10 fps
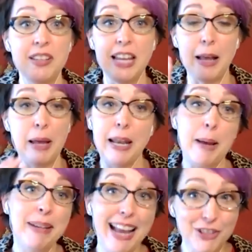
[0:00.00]
And I'm
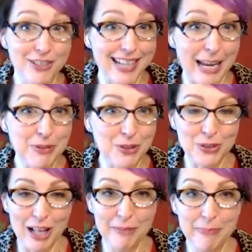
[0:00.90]
an action type. So it's
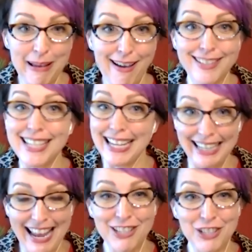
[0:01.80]
all about taking
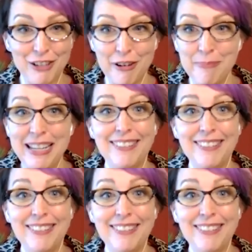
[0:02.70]
action for me.